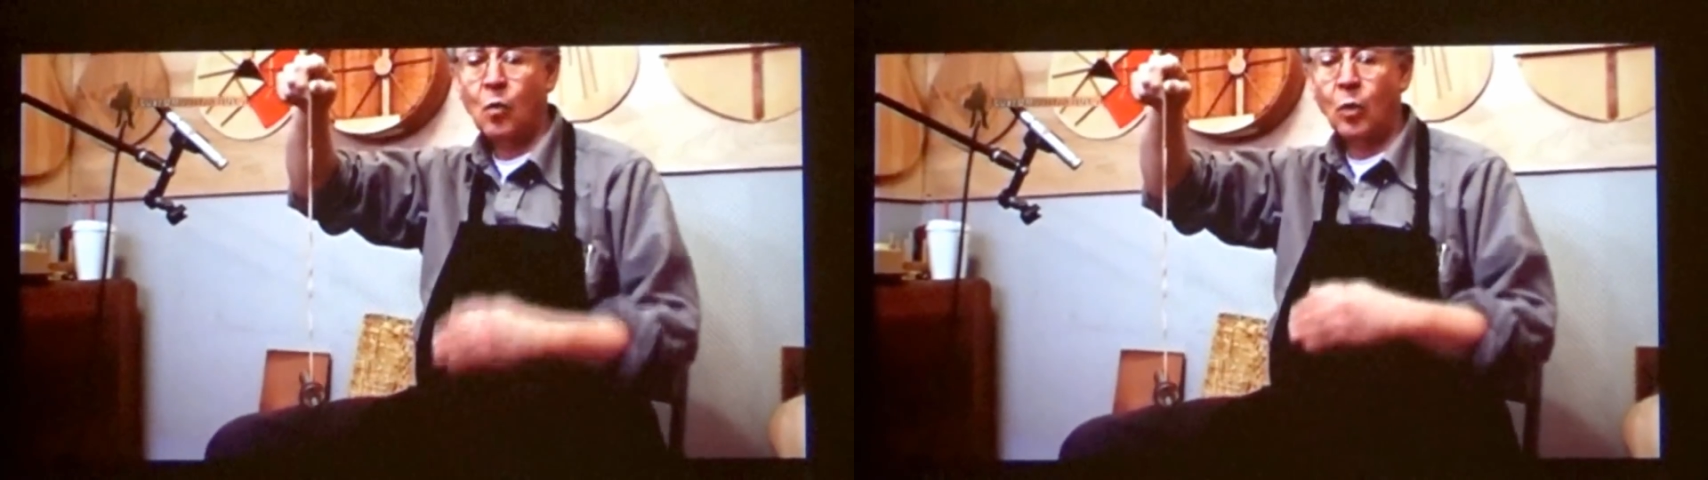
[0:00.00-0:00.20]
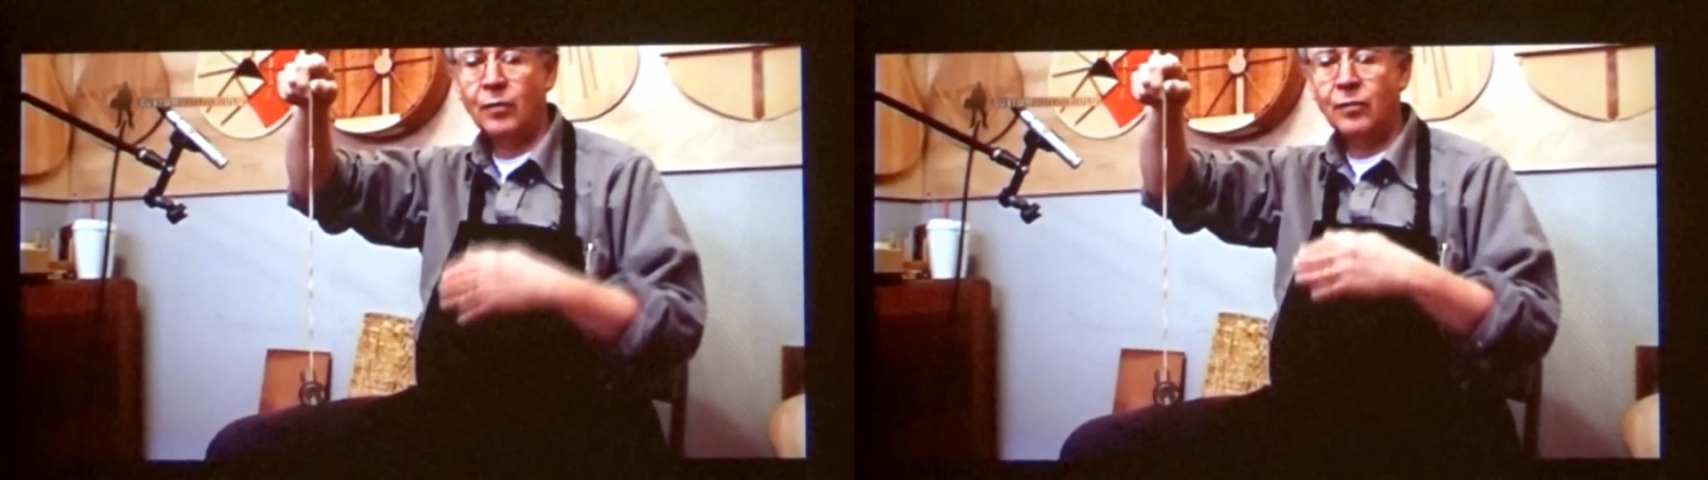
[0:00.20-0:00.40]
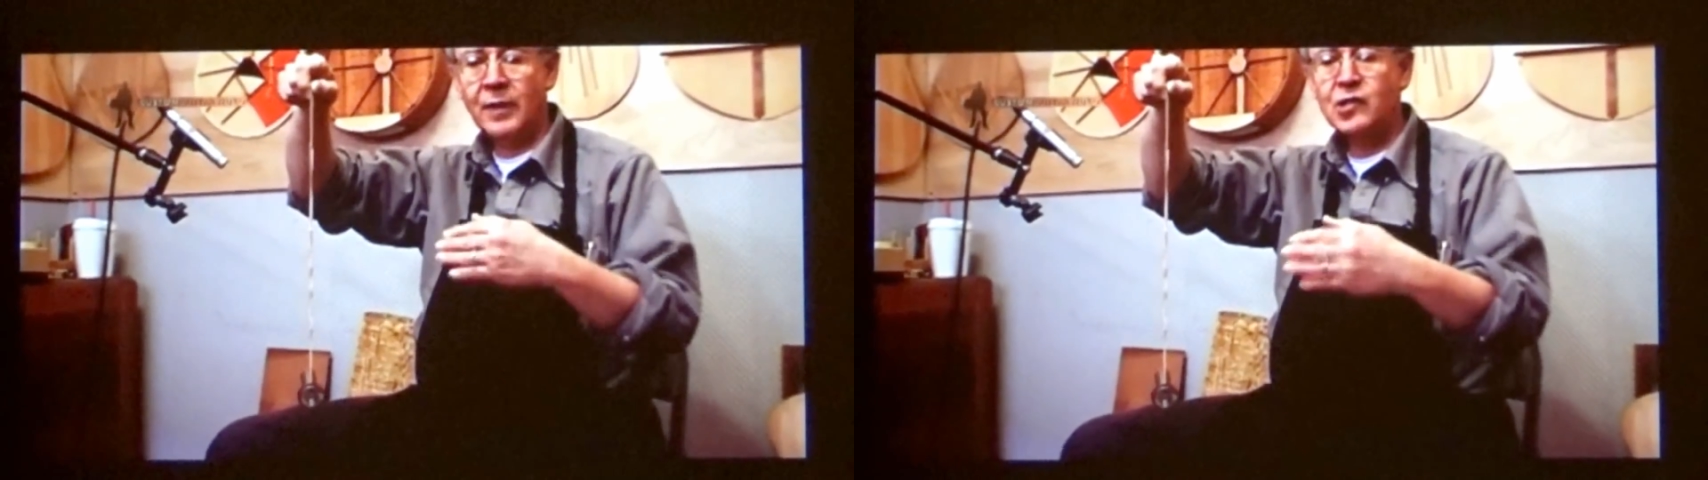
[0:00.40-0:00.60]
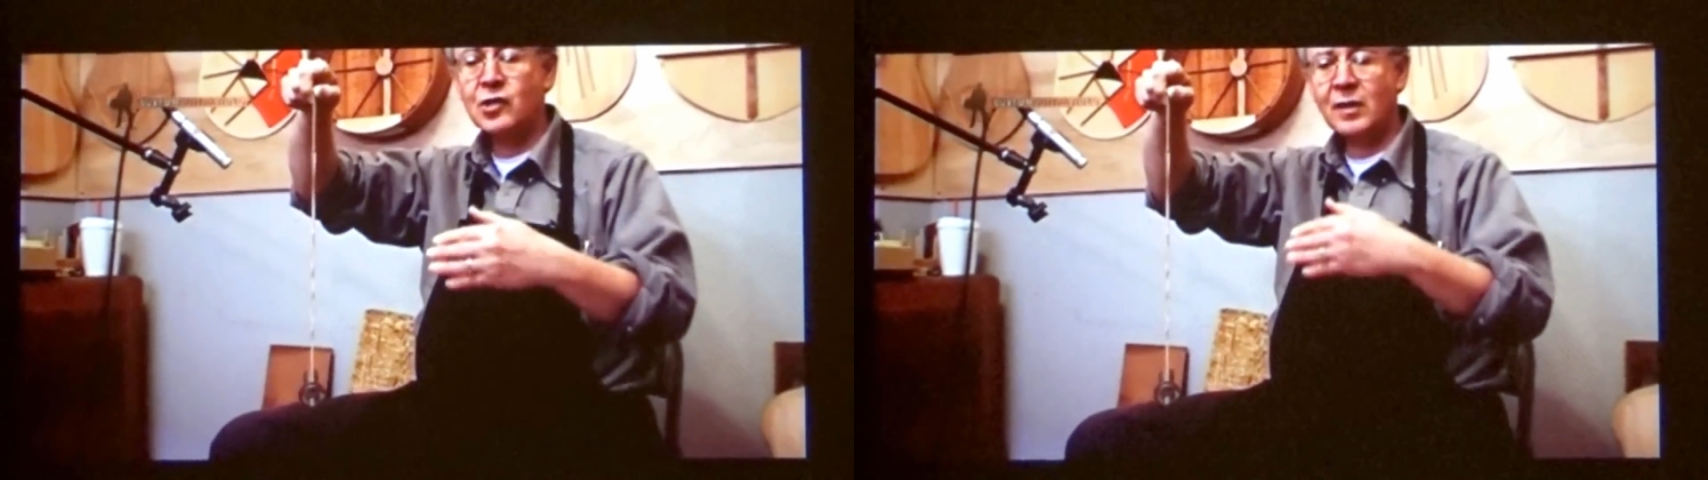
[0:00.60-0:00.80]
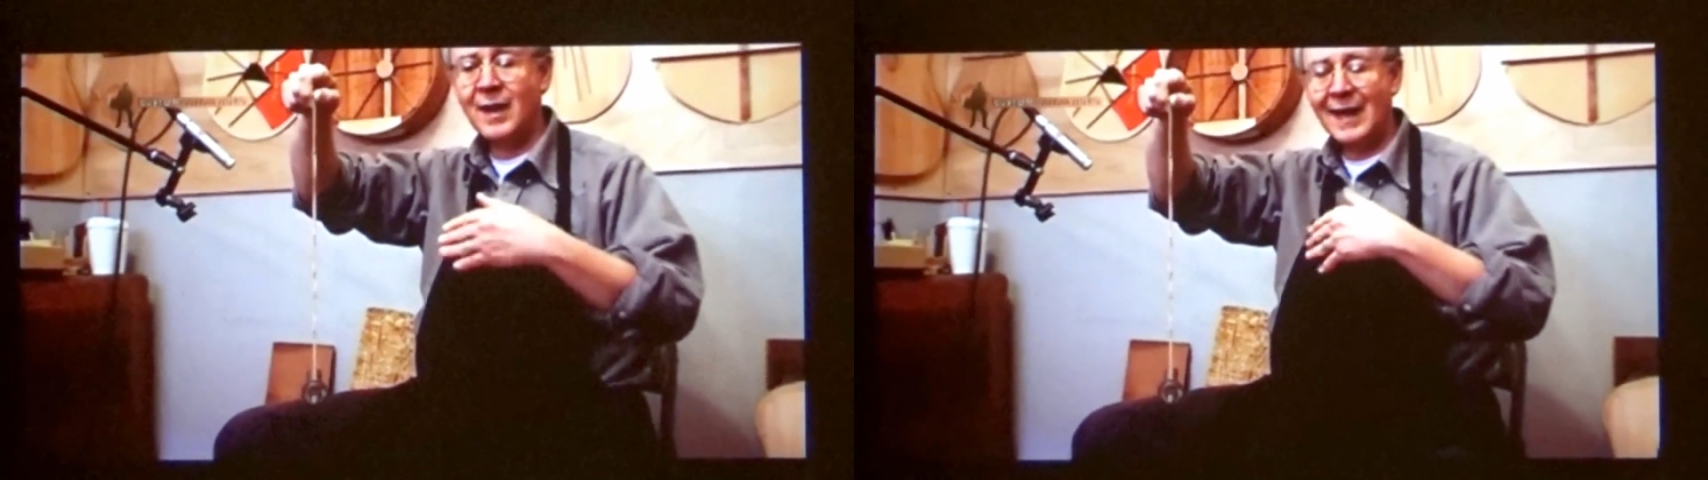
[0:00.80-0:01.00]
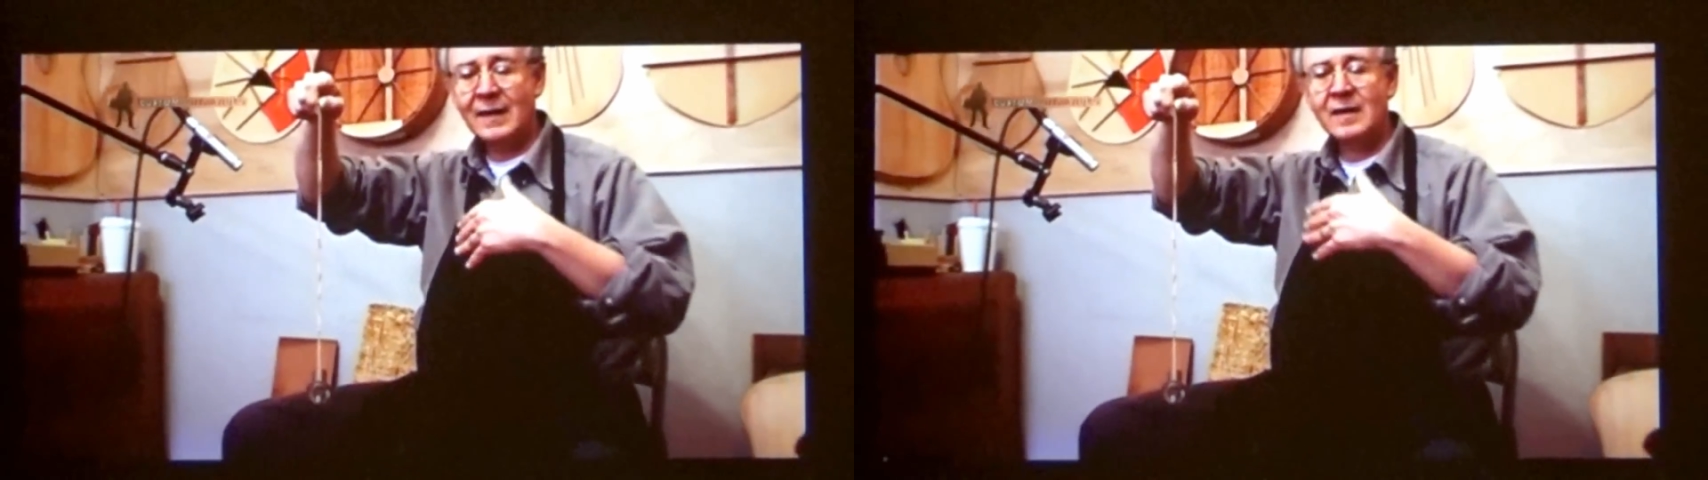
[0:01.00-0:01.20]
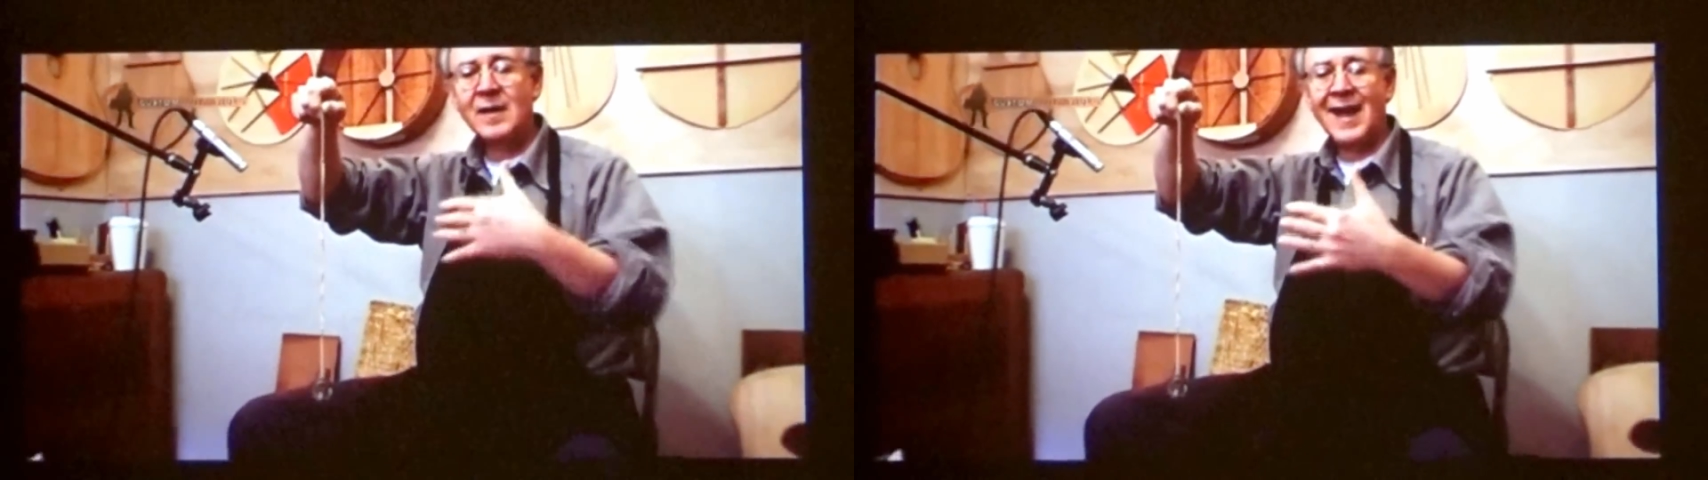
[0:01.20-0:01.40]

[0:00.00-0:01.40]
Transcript: will function in